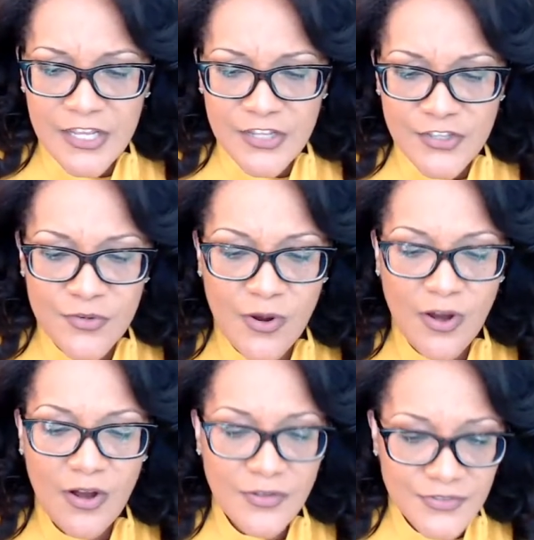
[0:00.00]
You
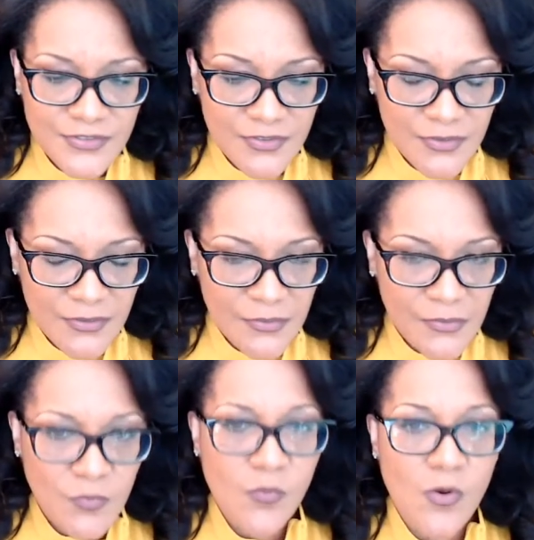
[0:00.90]
also
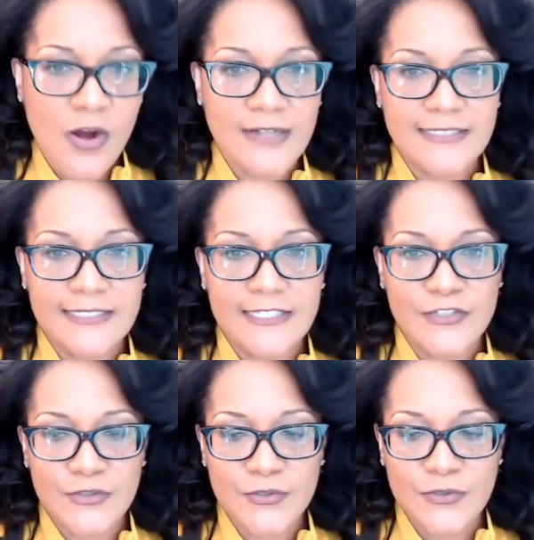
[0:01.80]
want
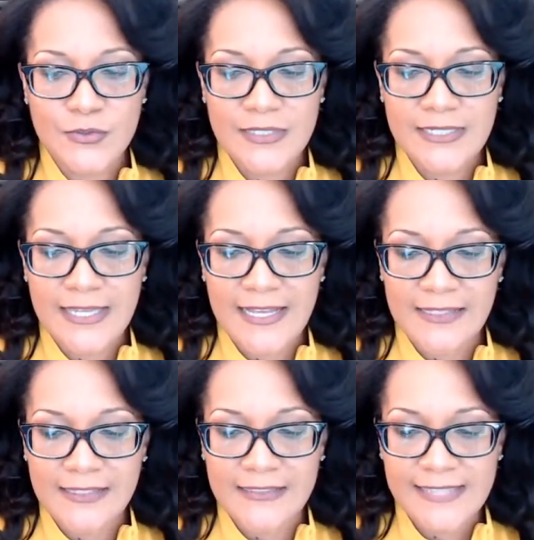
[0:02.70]
to
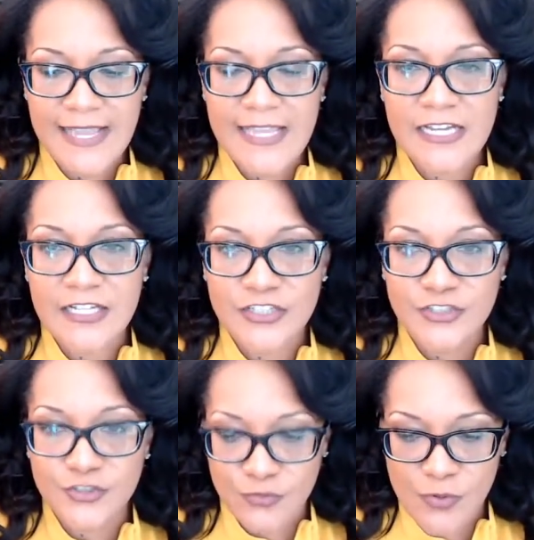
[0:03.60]
take
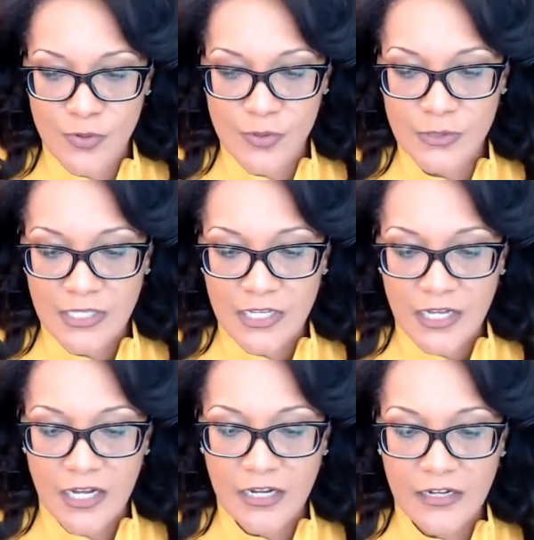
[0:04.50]
control
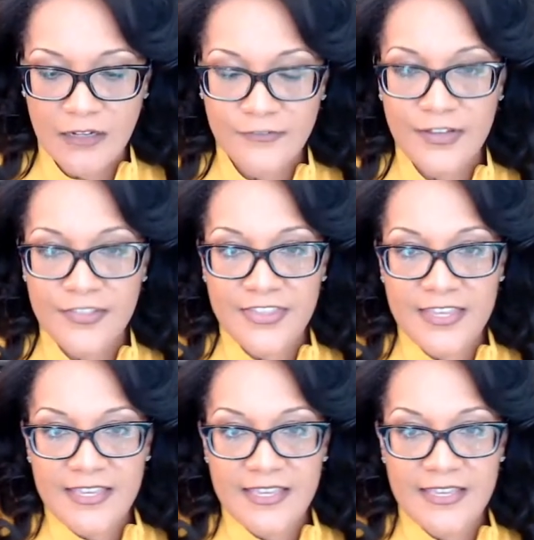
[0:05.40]
of
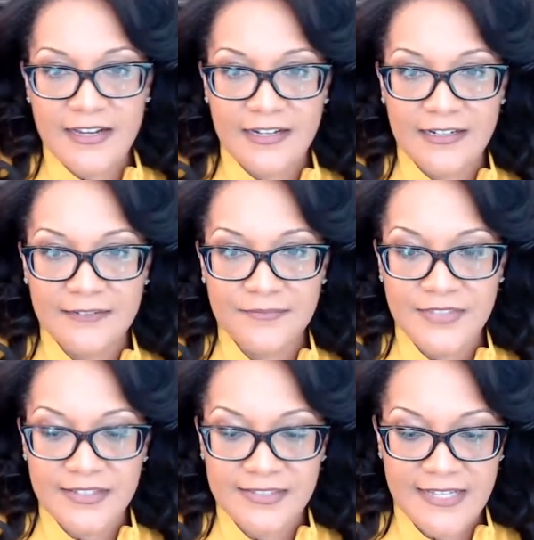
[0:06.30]
the
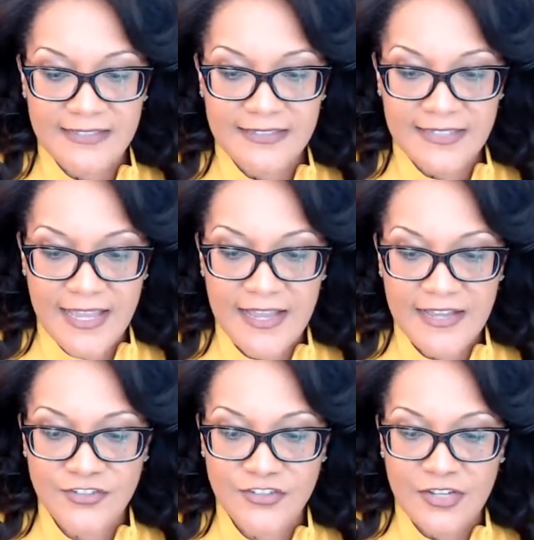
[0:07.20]
estate's
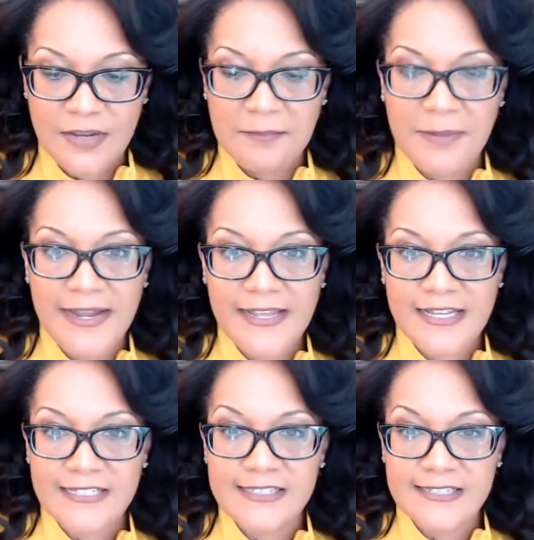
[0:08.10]
cash by
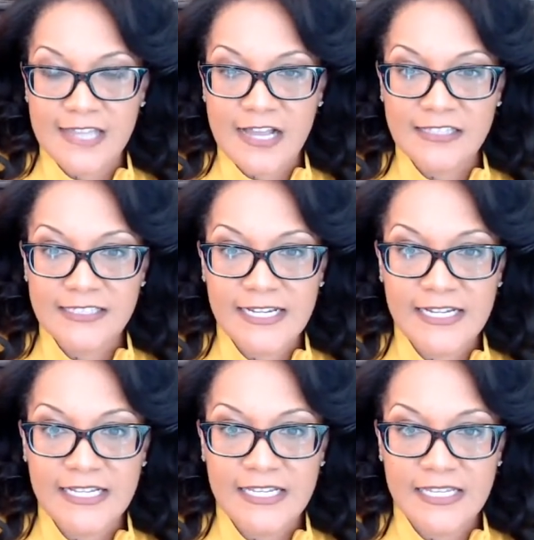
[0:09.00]

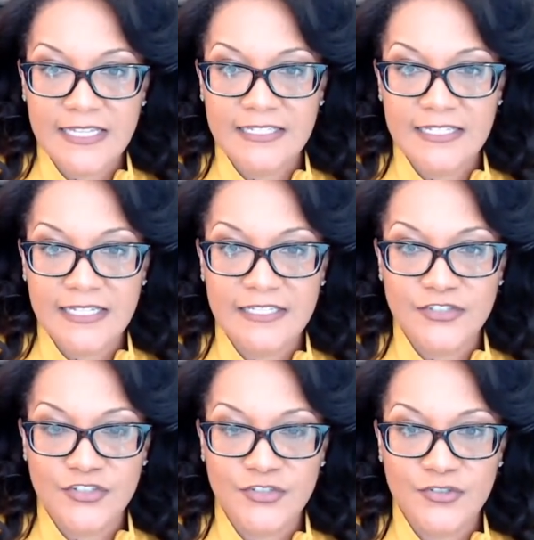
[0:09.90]
consolidating it
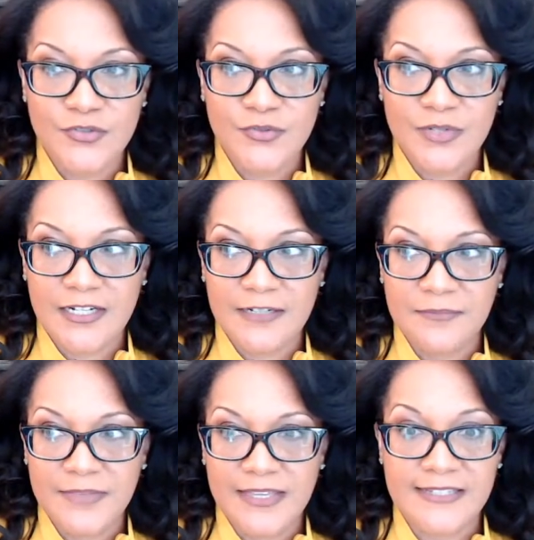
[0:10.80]
into
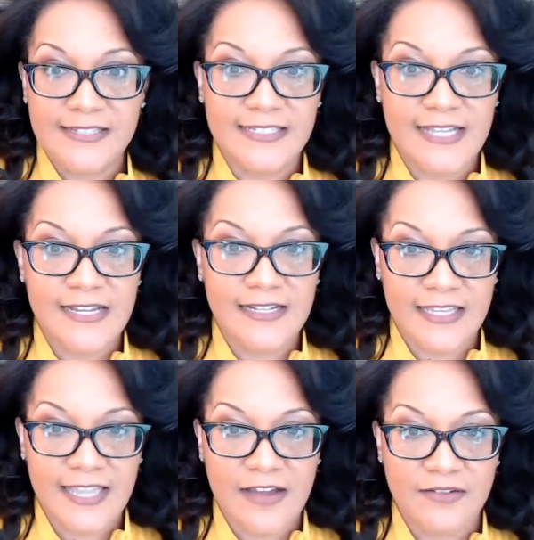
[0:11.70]
an estate
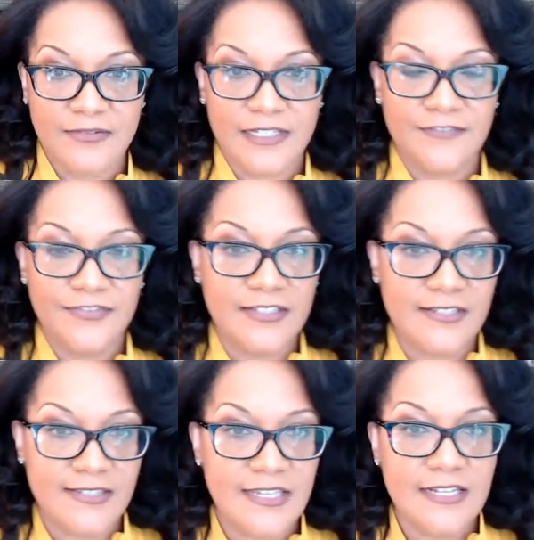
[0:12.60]
account. If the
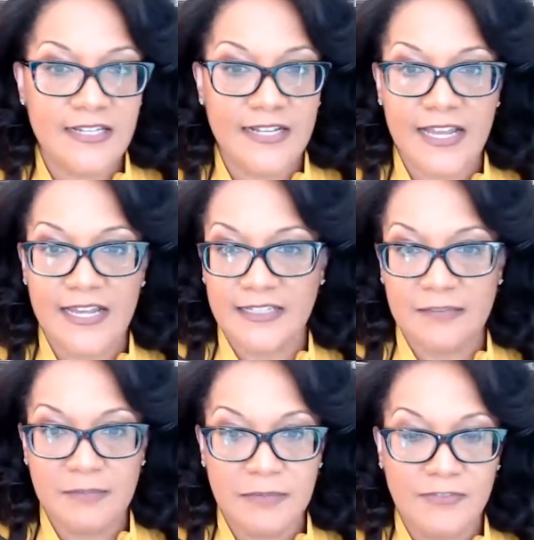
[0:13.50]
decedent had
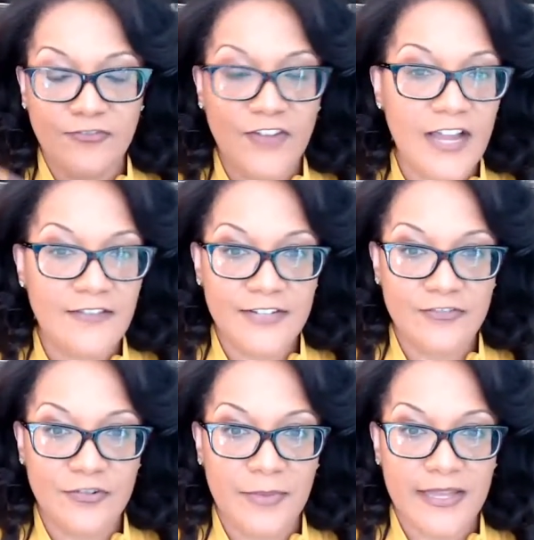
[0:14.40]
like maybe five
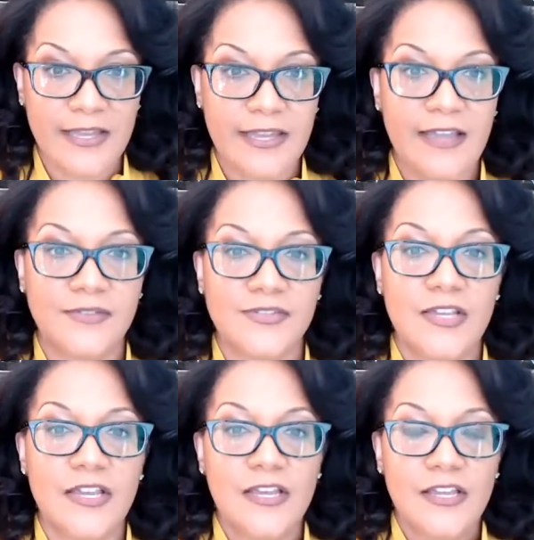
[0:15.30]
different bank accounts,
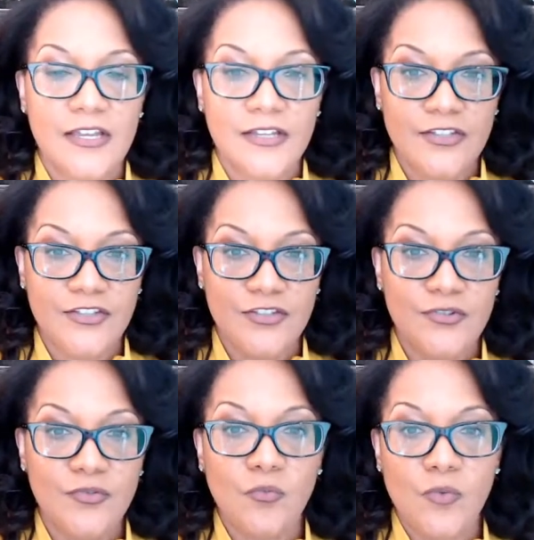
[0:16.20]

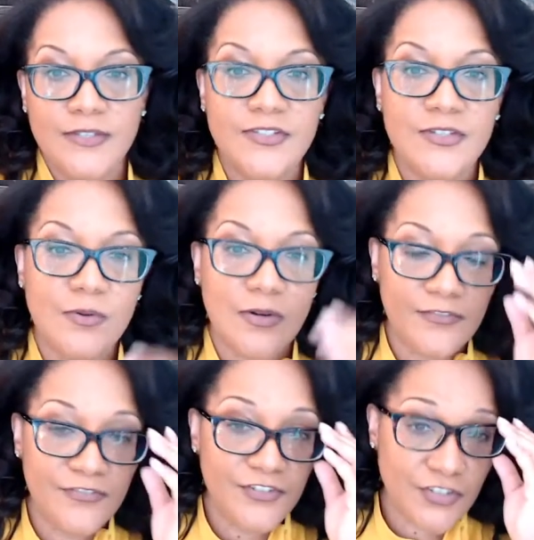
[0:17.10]
once you are
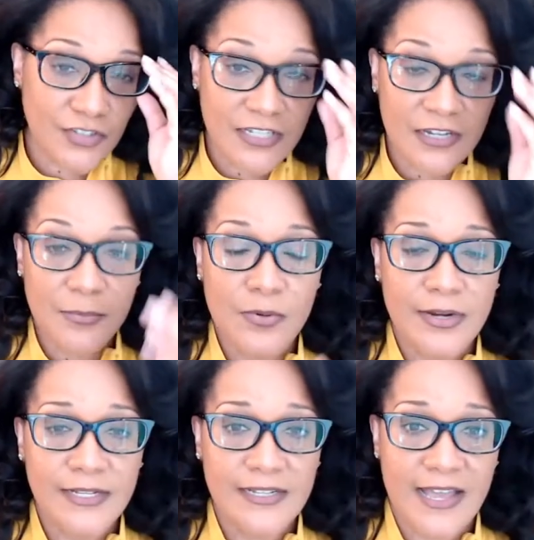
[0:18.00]
officially
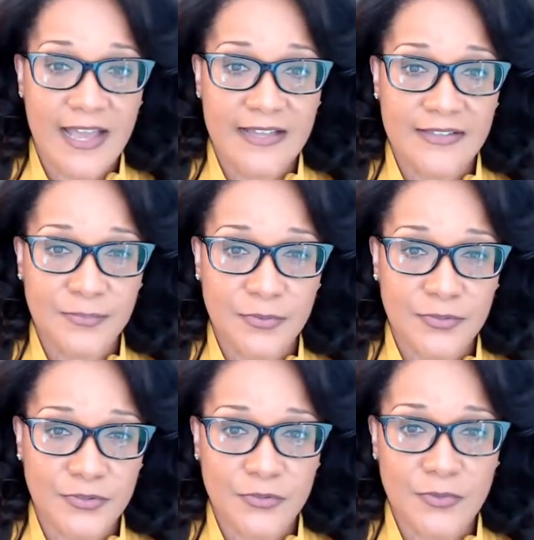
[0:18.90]
appointed as
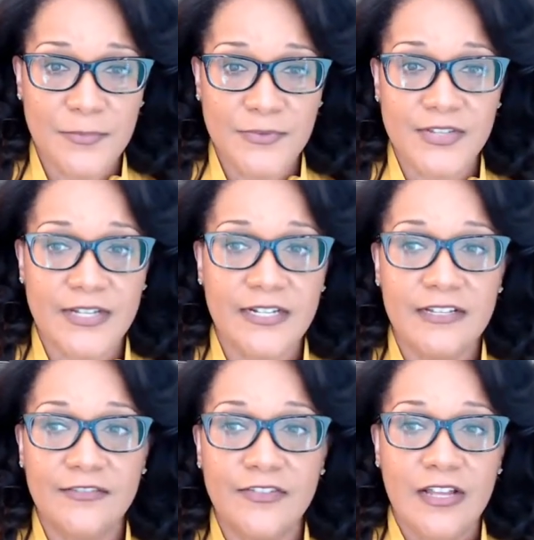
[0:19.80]
personal
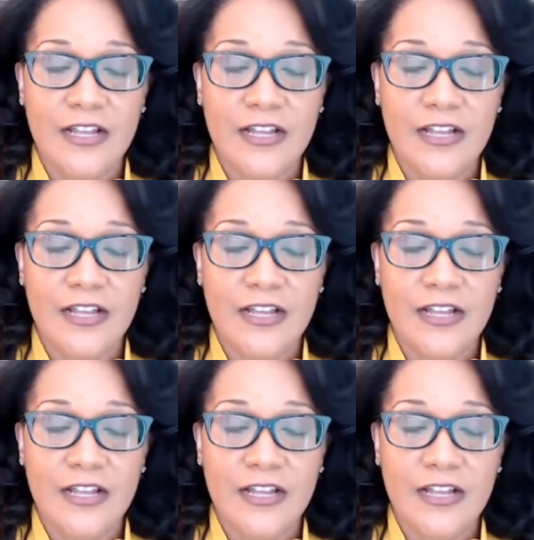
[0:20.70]
representative,